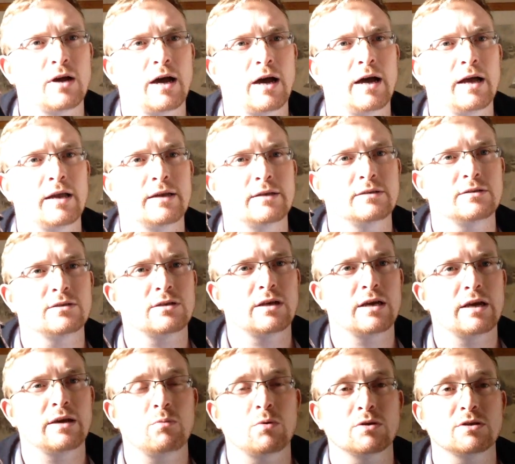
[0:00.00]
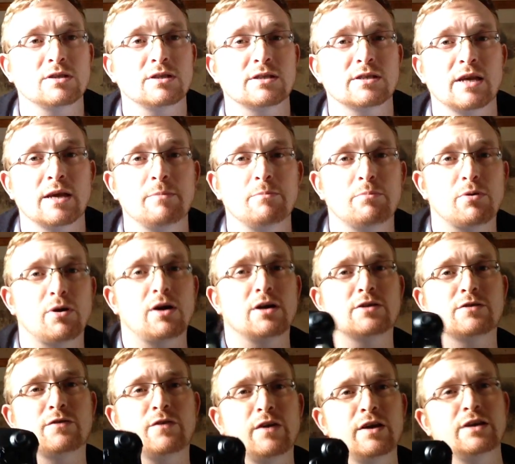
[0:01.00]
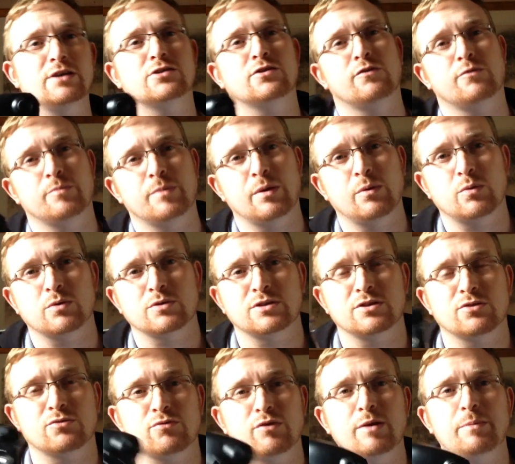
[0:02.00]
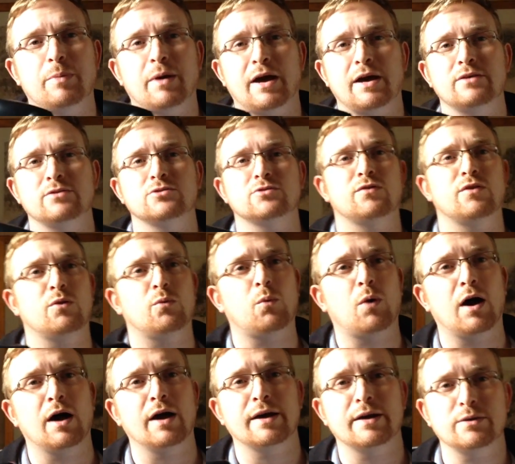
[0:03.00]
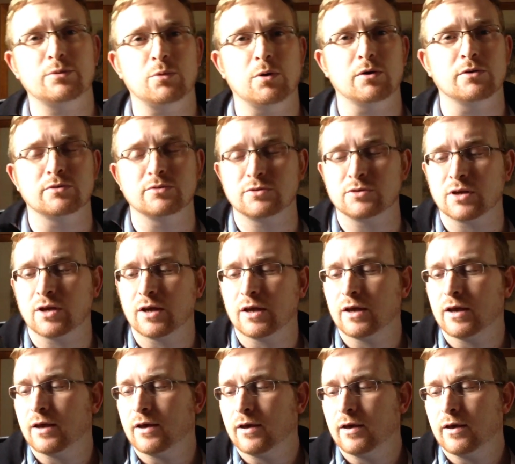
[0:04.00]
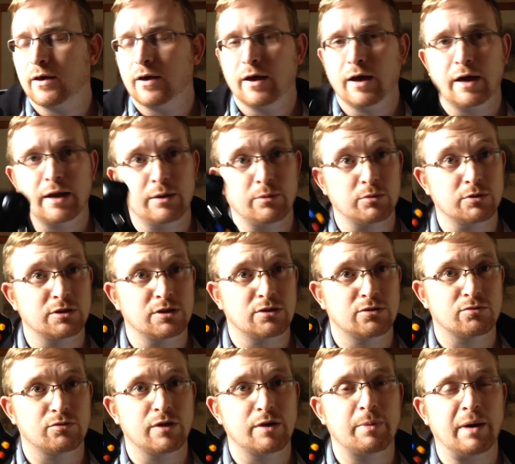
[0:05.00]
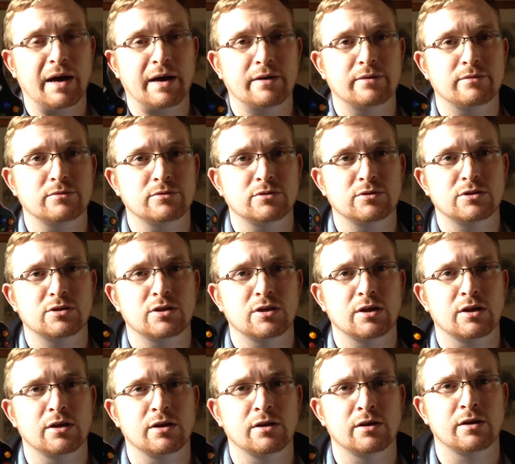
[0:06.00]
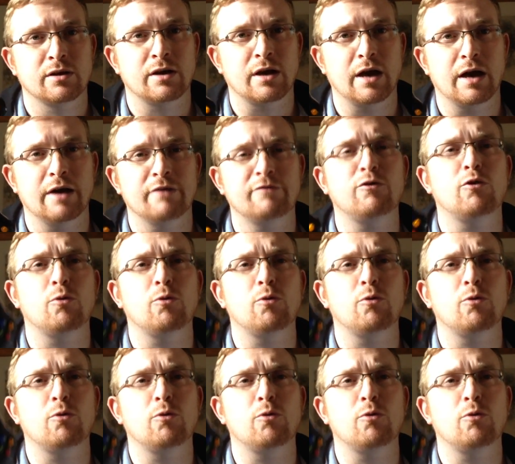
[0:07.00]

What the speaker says: and he wanted the same price for each of them. He wanted £3 for the wired ones, and he wanted £4, no,